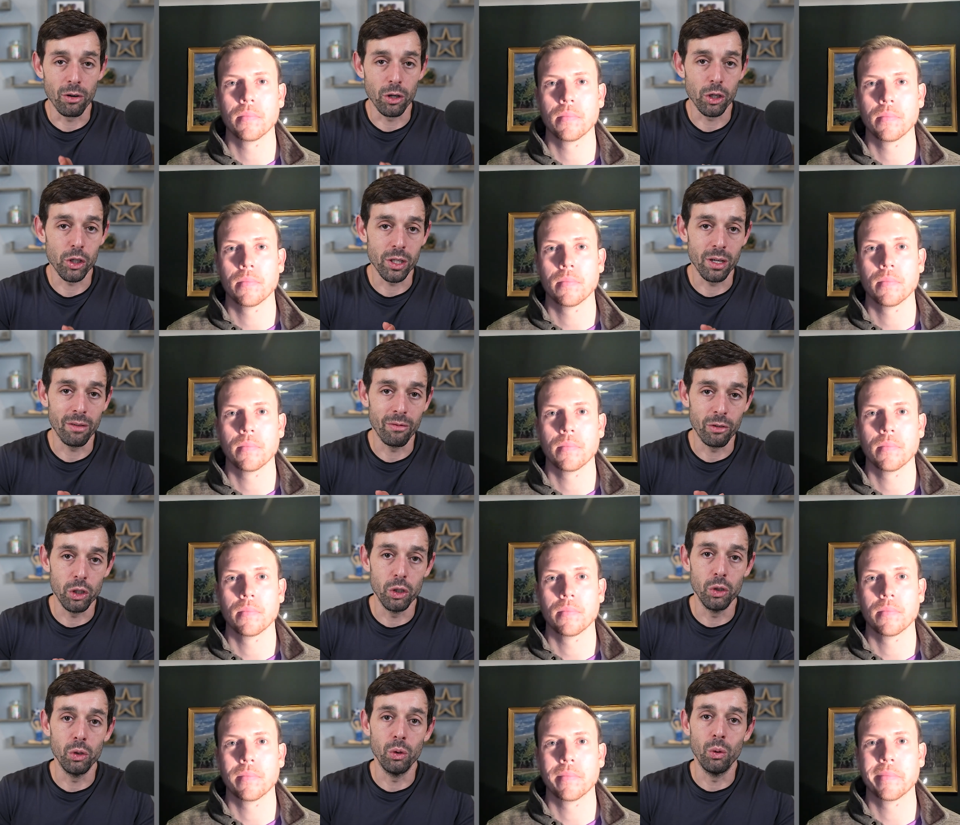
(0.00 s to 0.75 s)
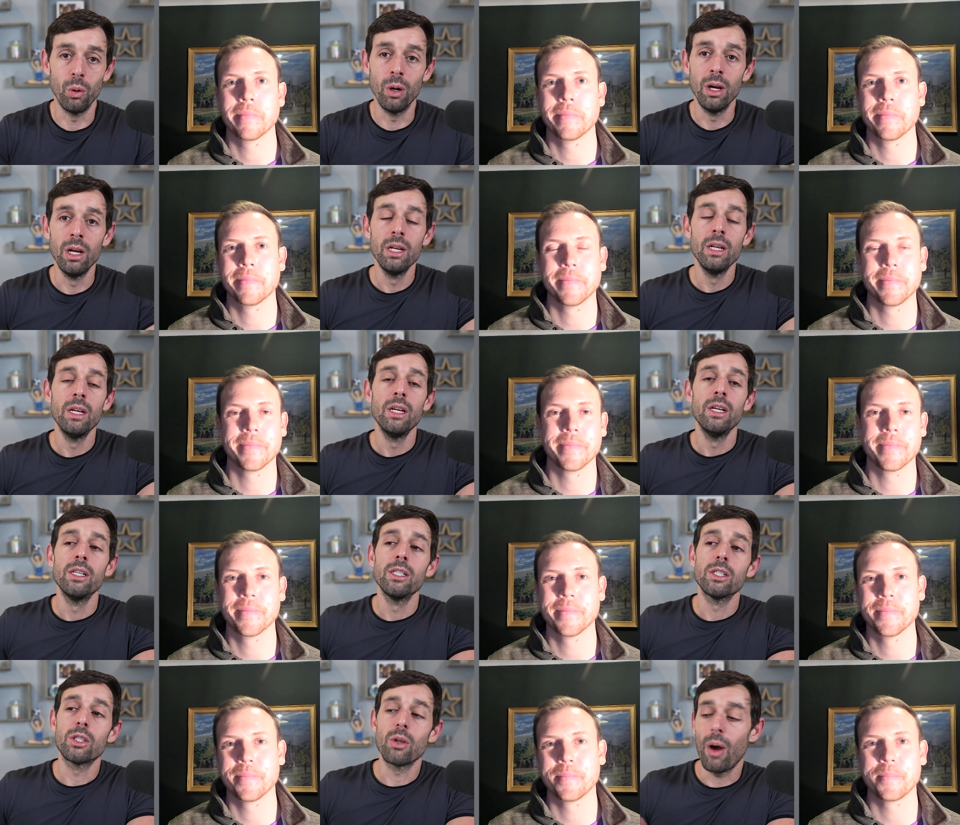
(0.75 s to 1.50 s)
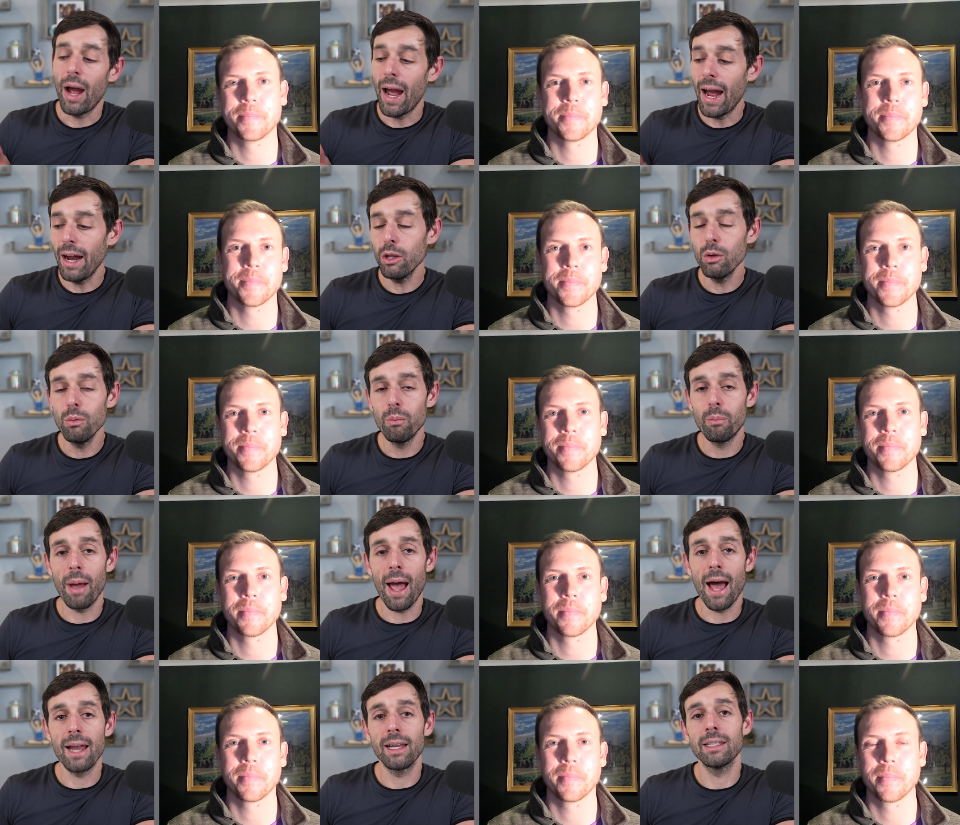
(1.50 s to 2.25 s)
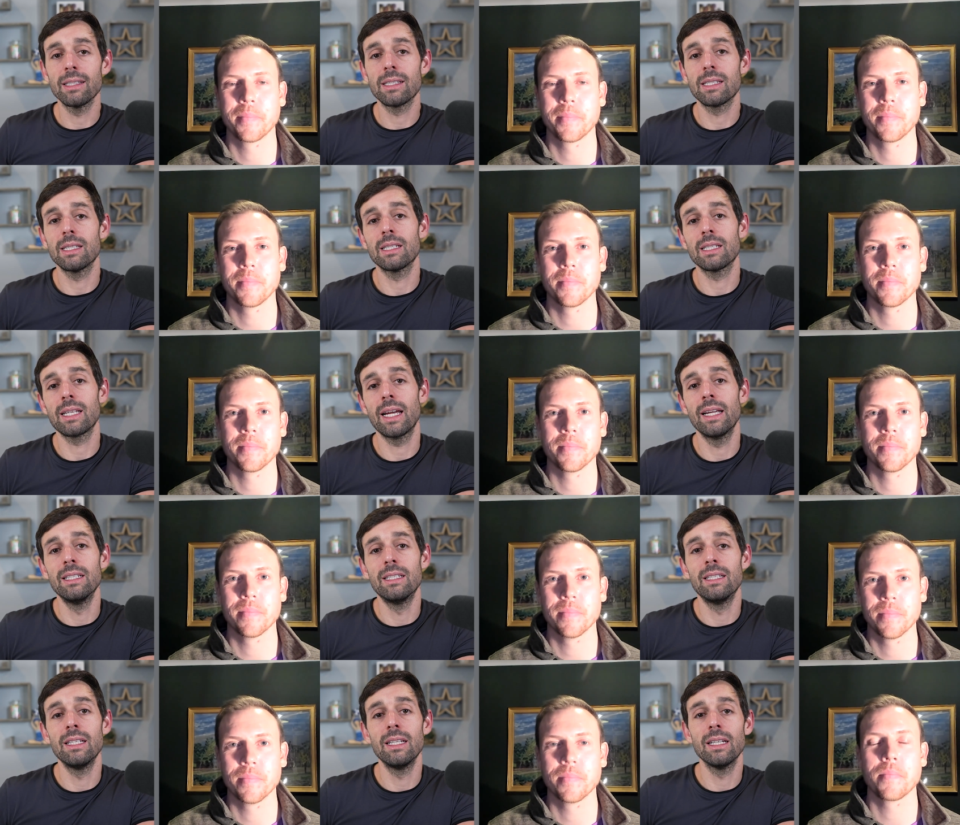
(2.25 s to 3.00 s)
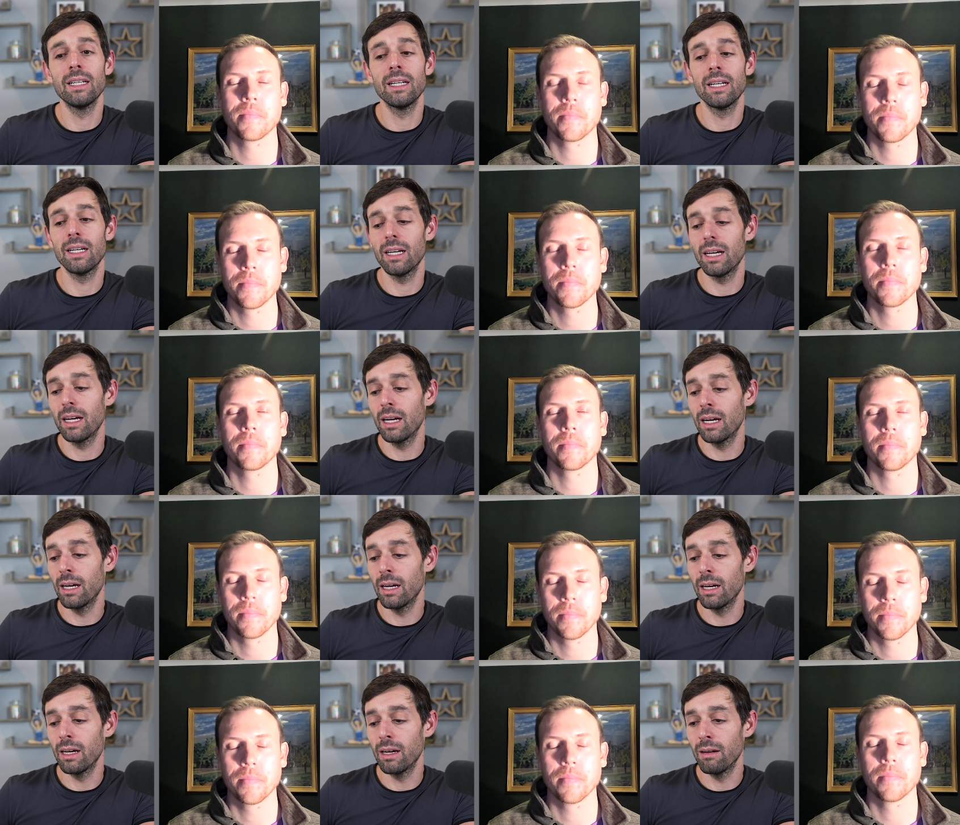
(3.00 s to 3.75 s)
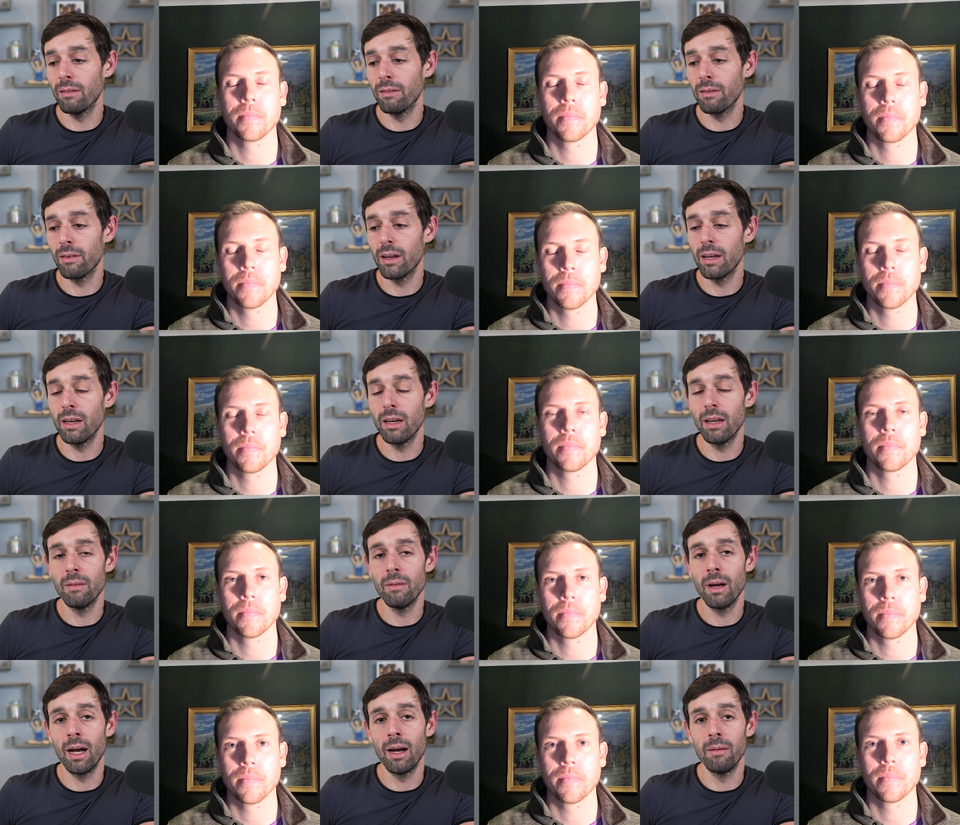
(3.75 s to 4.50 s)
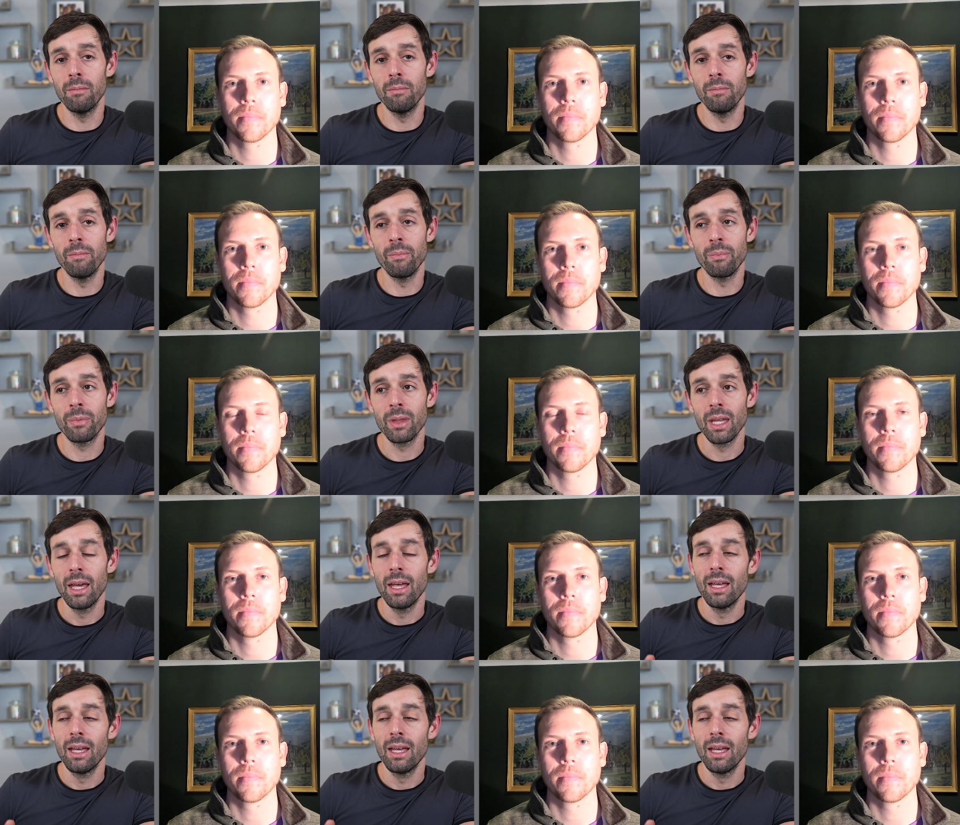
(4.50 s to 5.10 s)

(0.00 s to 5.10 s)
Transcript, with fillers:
Speaker 1: version of you. So, how do you balance this idea of, um,